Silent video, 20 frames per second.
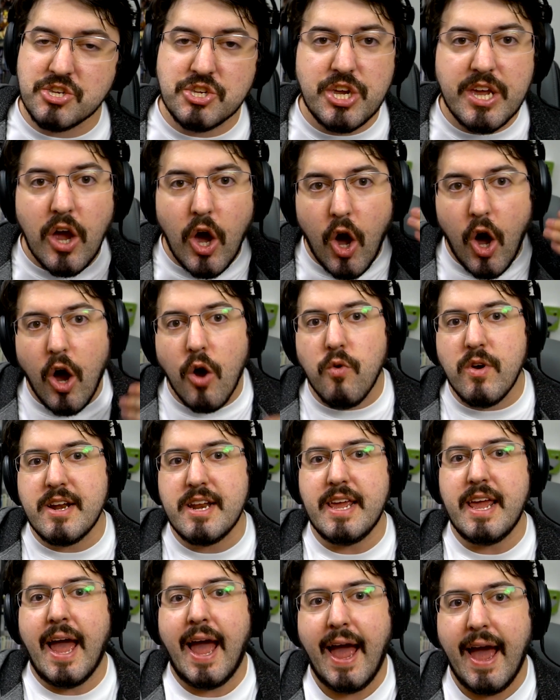She
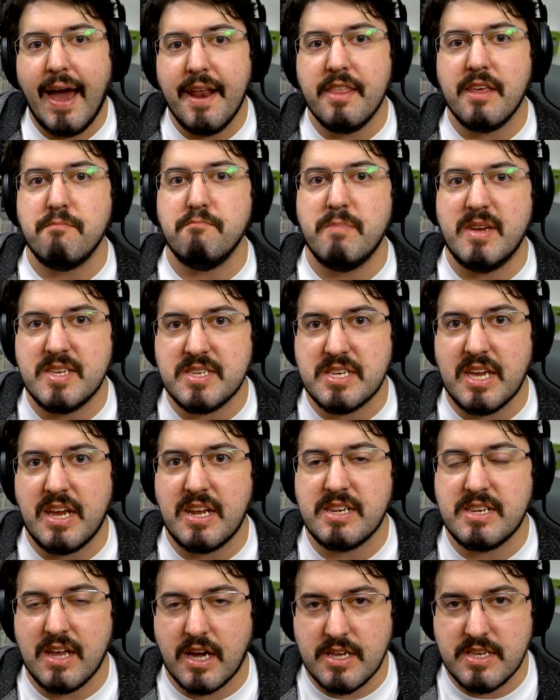already had the
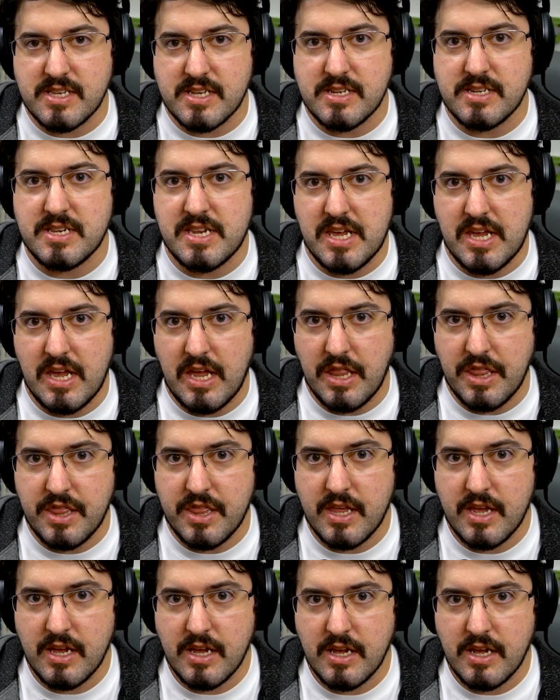missing dozen teeth.